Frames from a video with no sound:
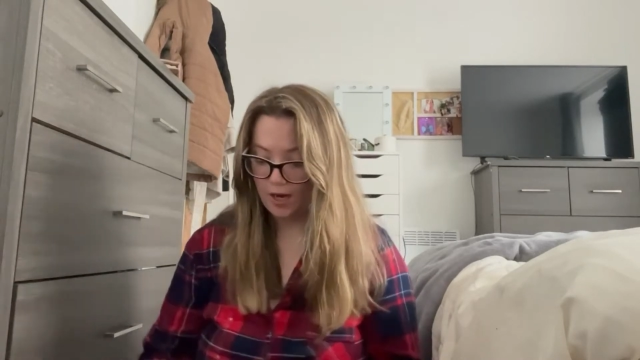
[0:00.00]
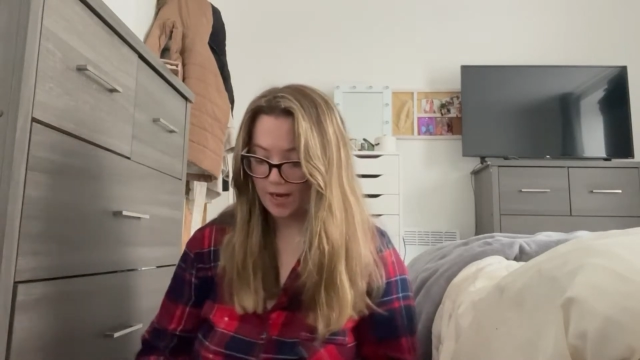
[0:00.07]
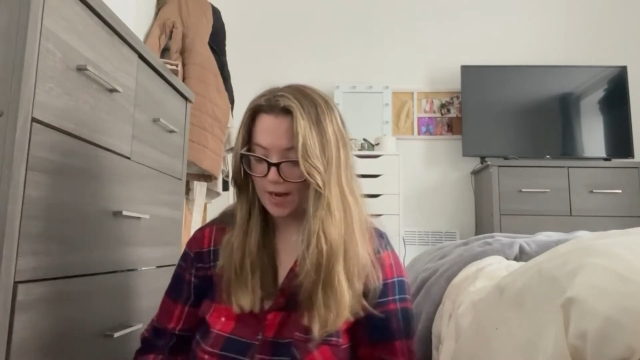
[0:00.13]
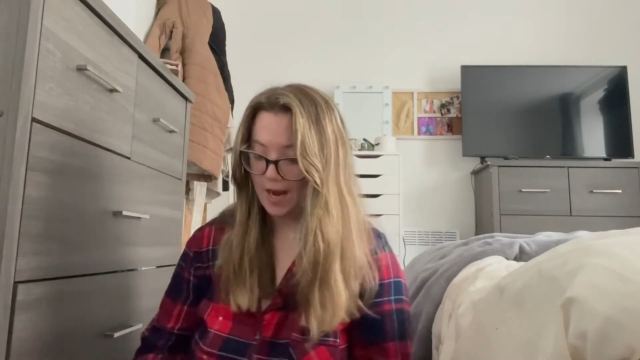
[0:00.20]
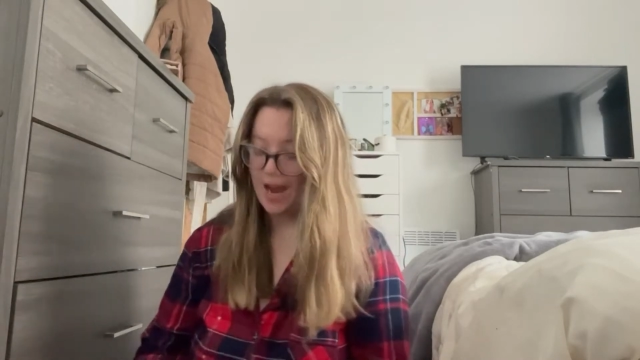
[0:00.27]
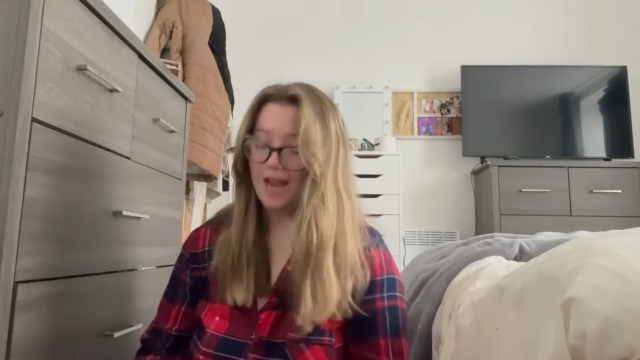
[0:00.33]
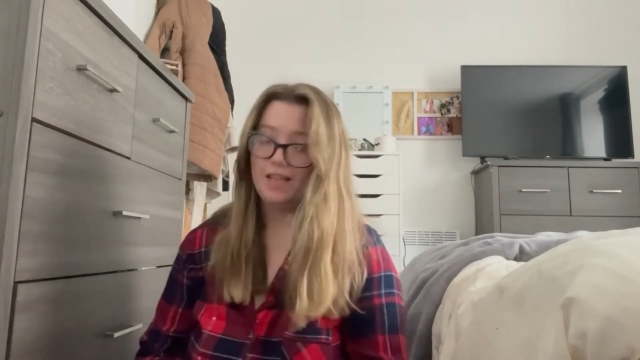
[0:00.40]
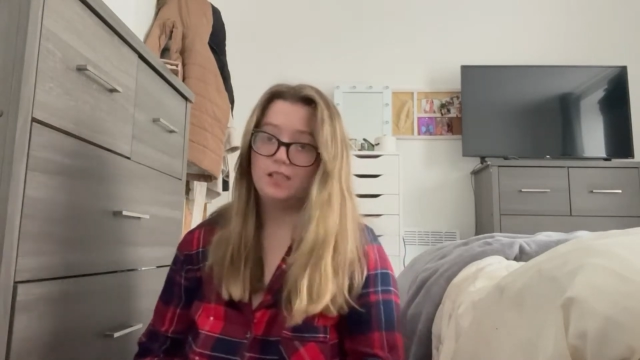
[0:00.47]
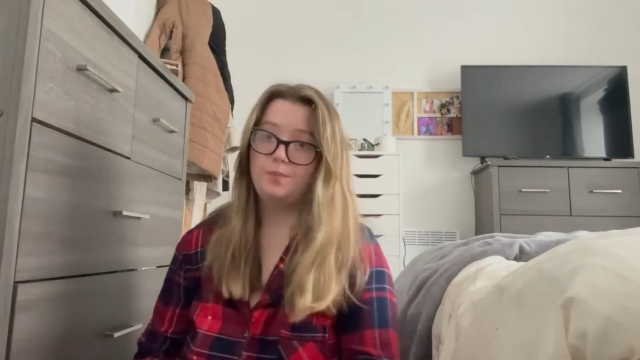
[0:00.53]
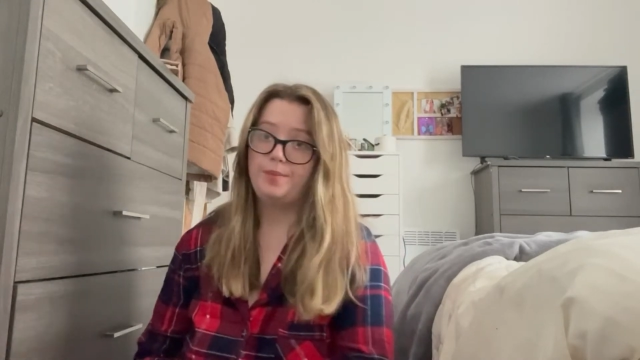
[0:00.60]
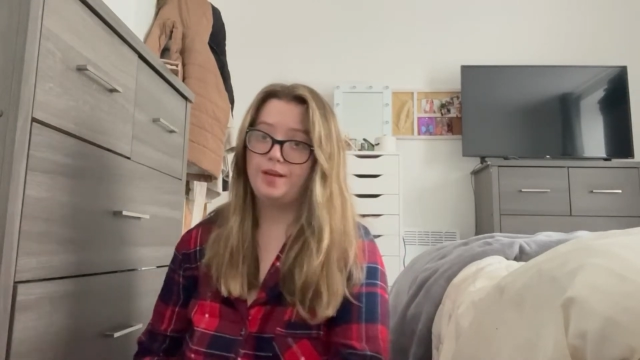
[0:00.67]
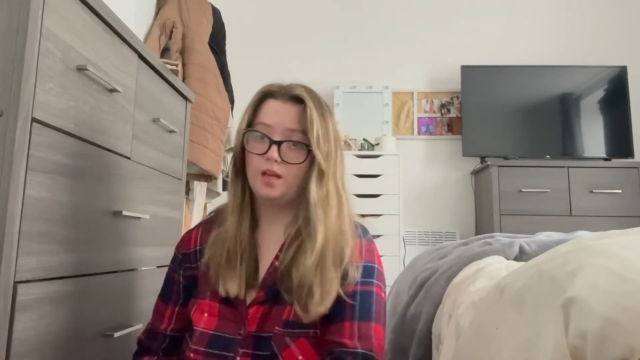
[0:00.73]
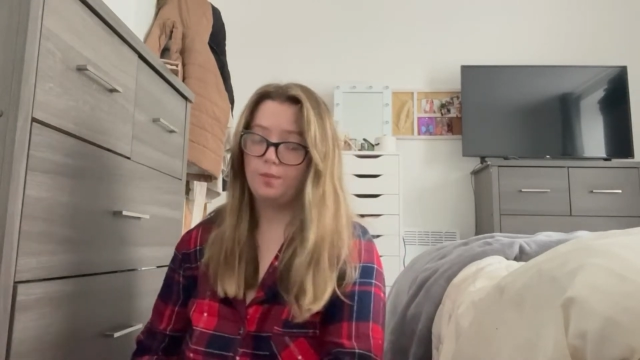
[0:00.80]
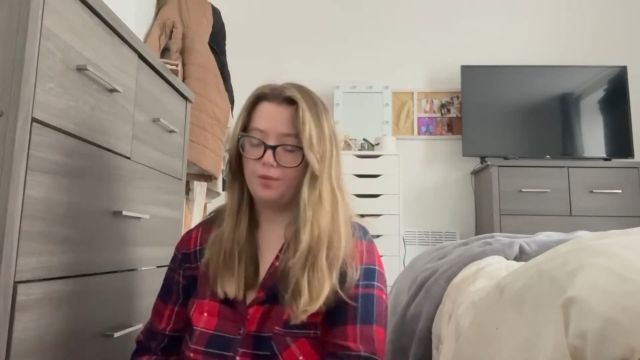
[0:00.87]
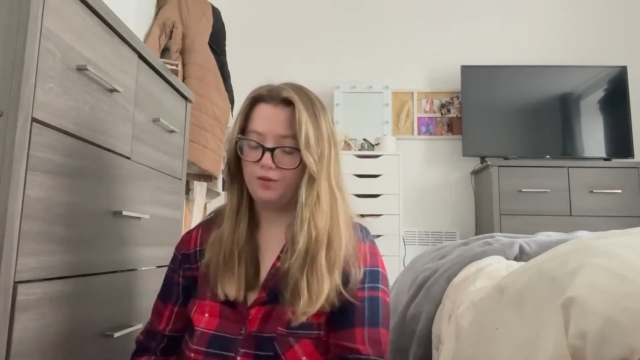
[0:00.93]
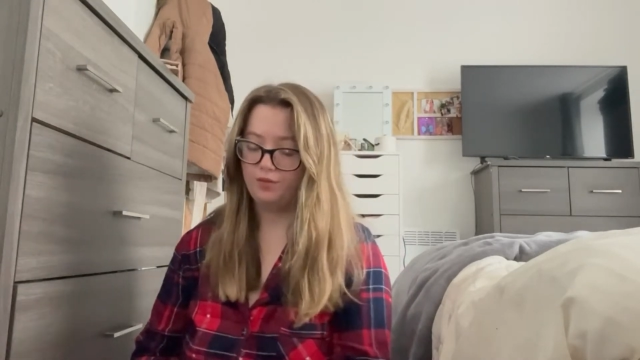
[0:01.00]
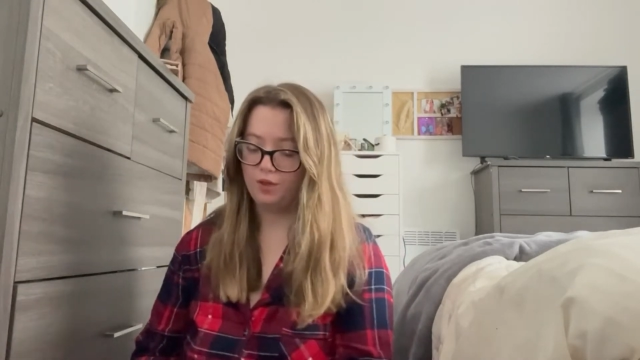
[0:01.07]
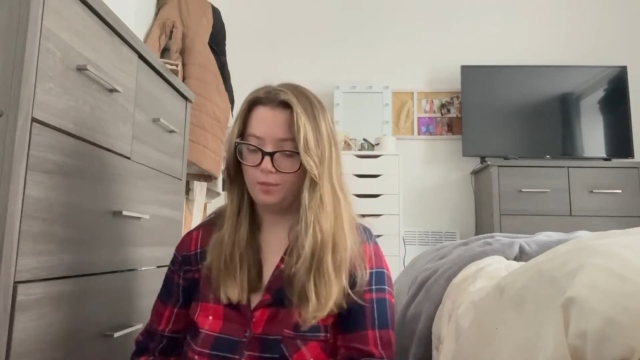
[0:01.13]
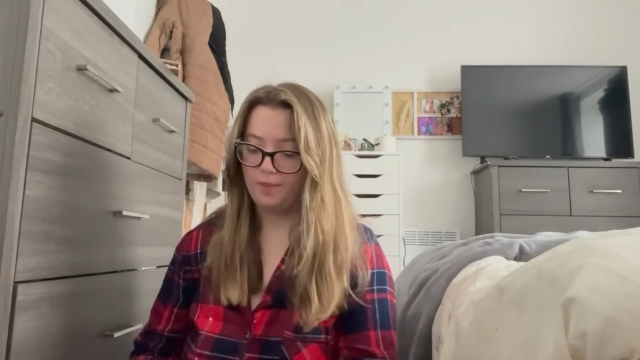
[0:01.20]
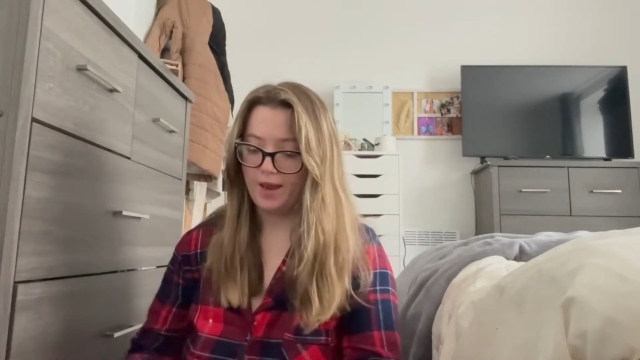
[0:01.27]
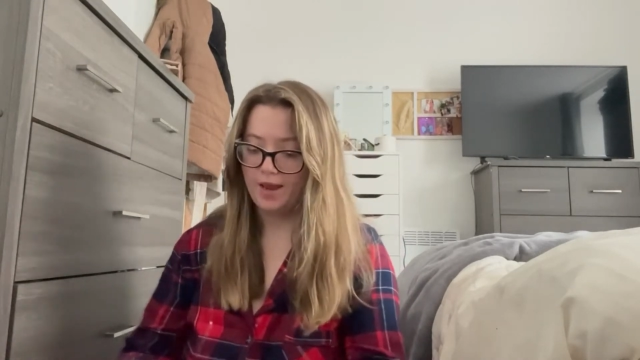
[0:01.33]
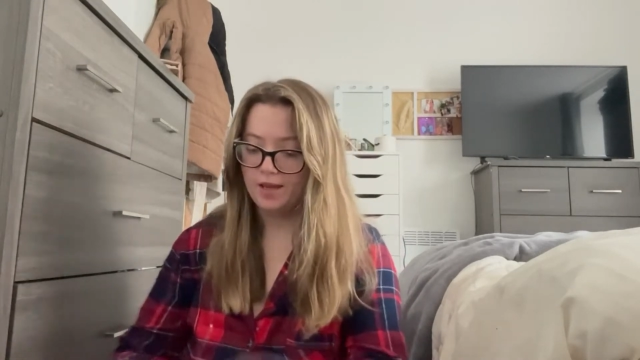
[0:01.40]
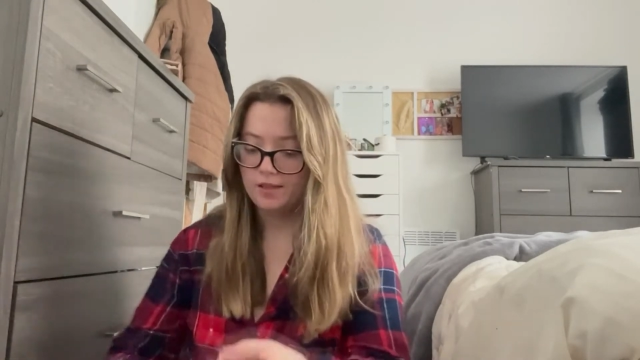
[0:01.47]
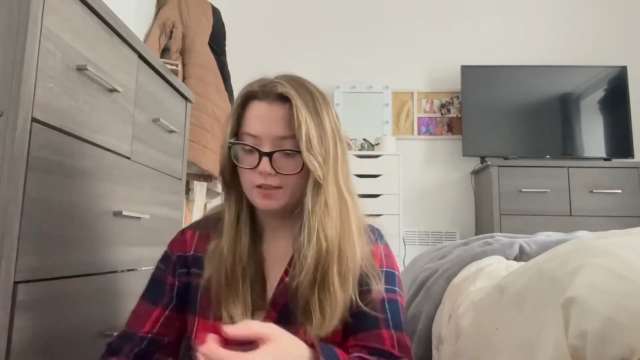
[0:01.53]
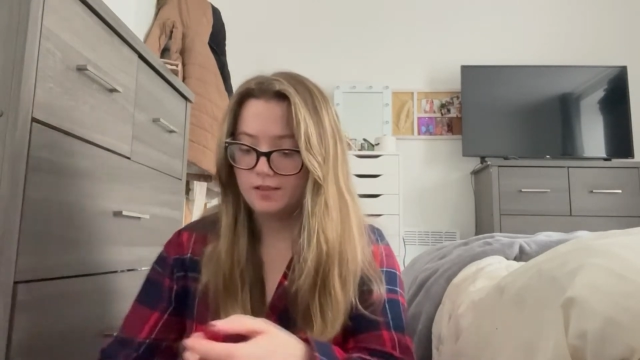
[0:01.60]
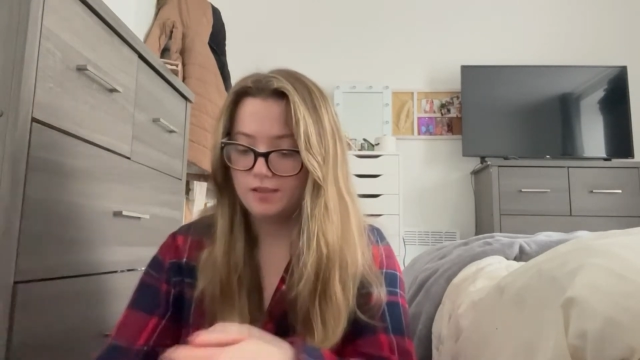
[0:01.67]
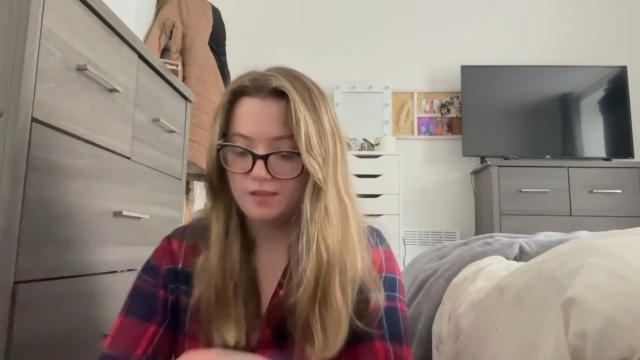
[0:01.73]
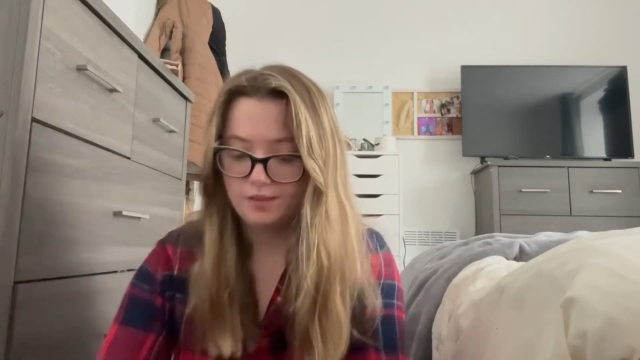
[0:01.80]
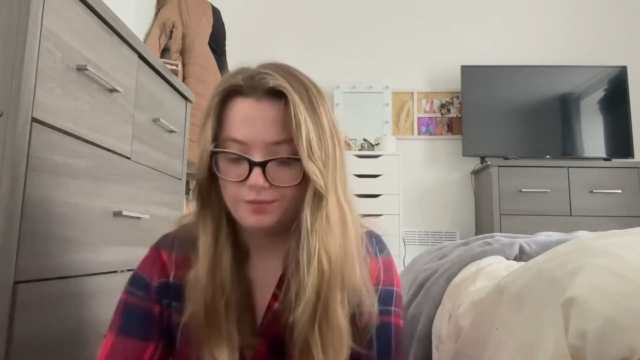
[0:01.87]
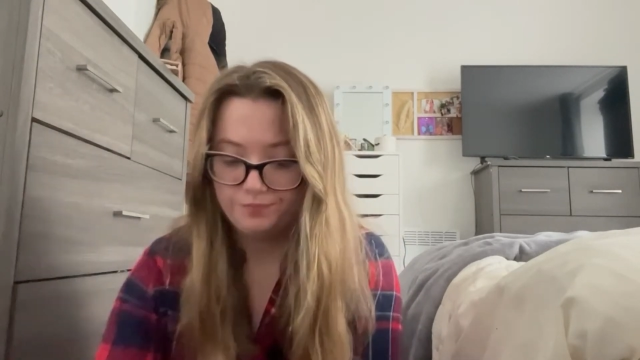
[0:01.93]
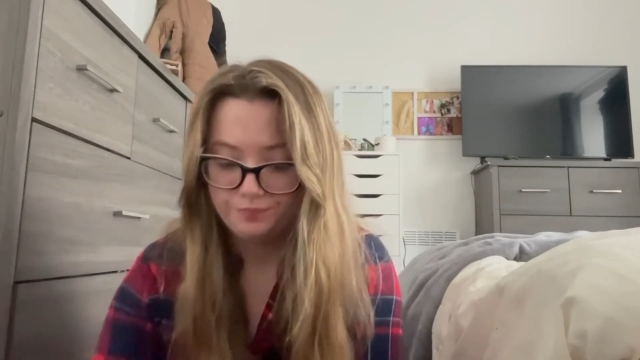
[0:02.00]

and I had to pick up a few bits.